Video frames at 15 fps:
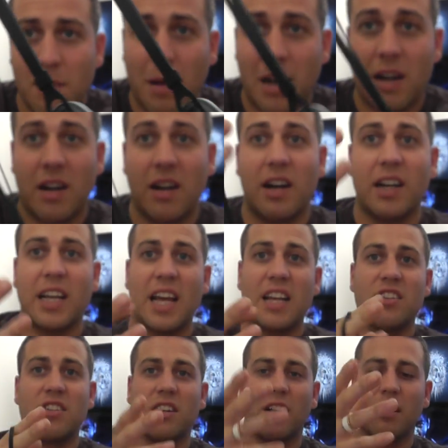but I
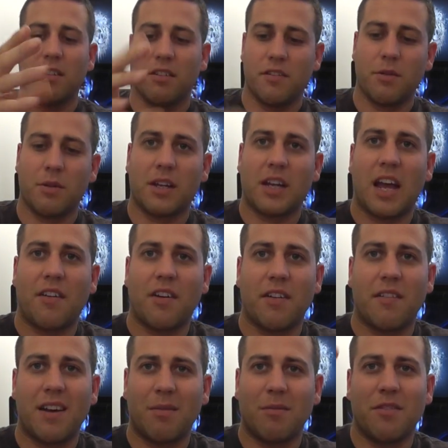guess, you know, if you want to carry it
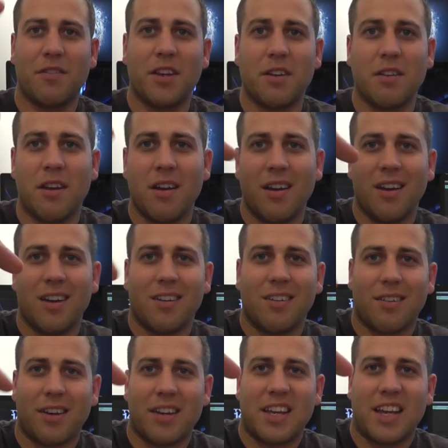around with you and
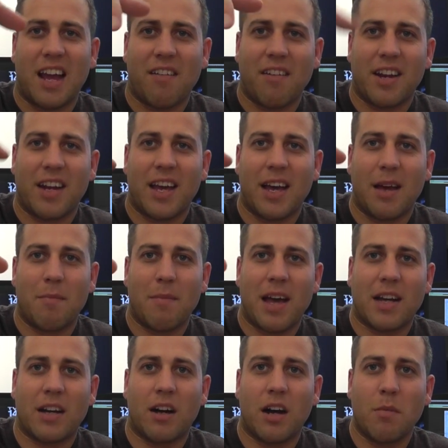look like you're carrying a
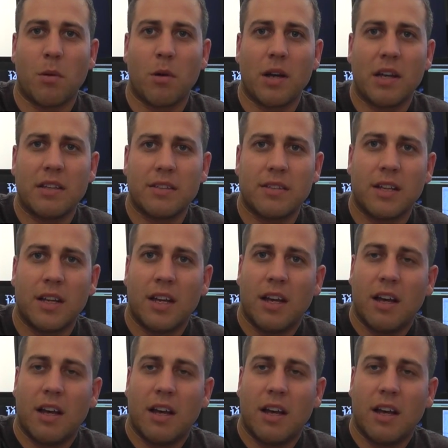handbag, hi boys,